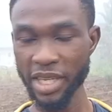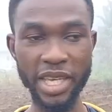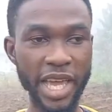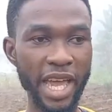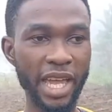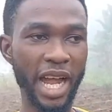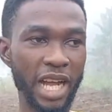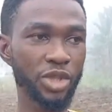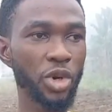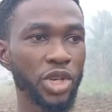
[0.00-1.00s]
see here,
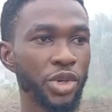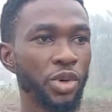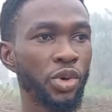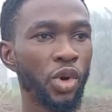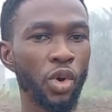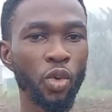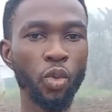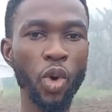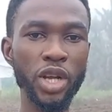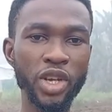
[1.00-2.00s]
I told you
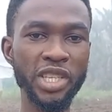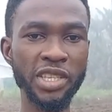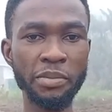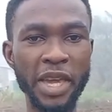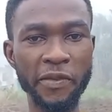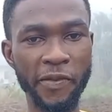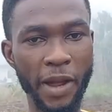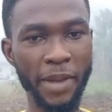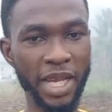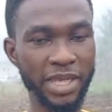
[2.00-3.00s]
what doesn't make
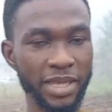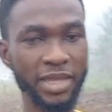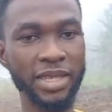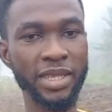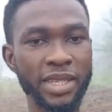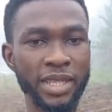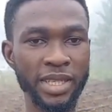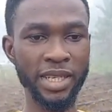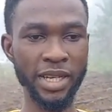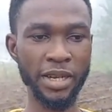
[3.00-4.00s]
farmers
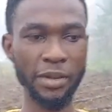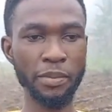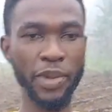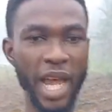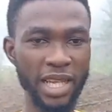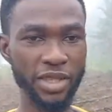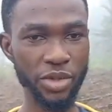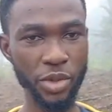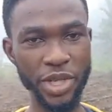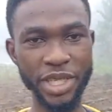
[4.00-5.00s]
plant
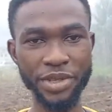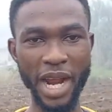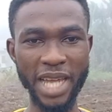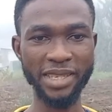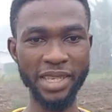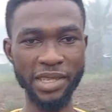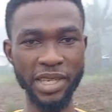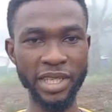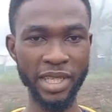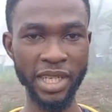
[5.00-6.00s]
during dry
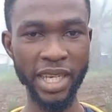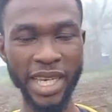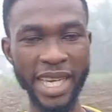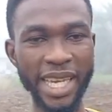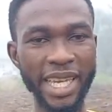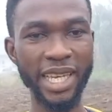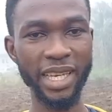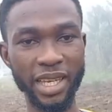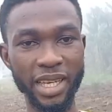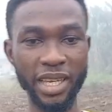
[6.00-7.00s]
season
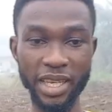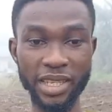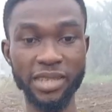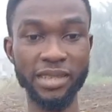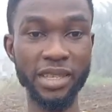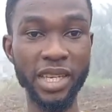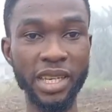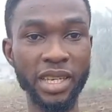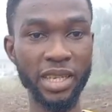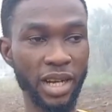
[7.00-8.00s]
is
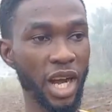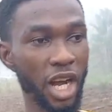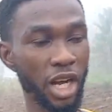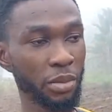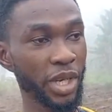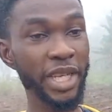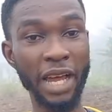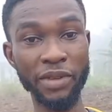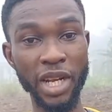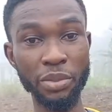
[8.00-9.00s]
the
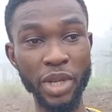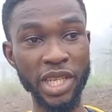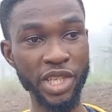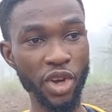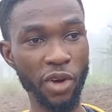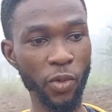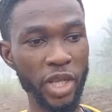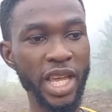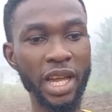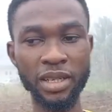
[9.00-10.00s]
inavailability of
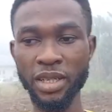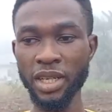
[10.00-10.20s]
water.